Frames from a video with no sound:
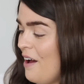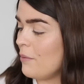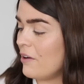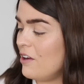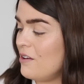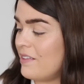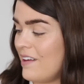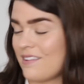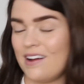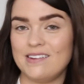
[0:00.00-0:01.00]
I'm going to use
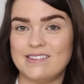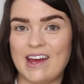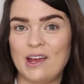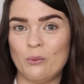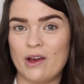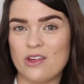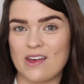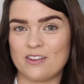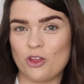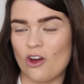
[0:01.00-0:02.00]
this colour today,
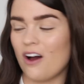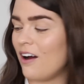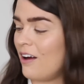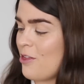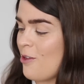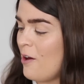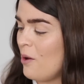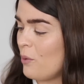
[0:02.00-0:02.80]
which is Charge,